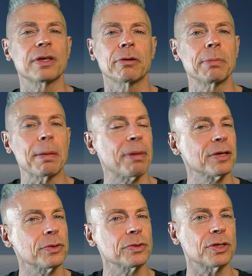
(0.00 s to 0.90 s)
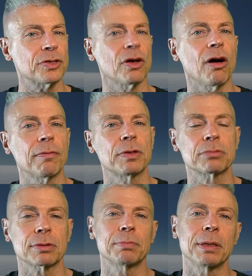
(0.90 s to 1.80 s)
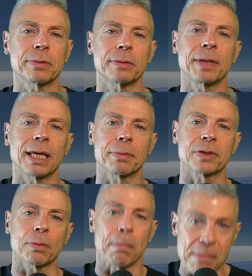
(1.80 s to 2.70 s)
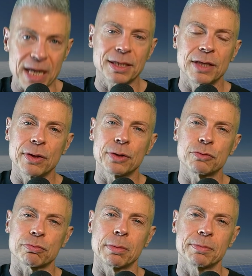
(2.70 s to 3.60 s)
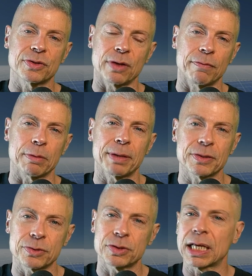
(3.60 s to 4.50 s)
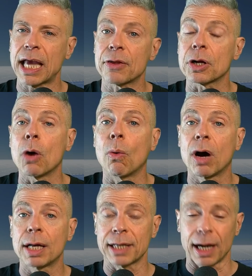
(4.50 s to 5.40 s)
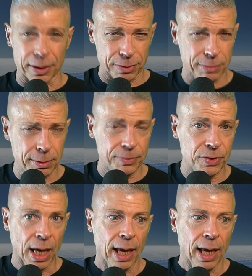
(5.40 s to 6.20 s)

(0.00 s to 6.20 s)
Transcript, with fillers: There would be puzzles to solve in the room. People would be able to meet in those rooms, solve the puzzles together, go on to other rooms.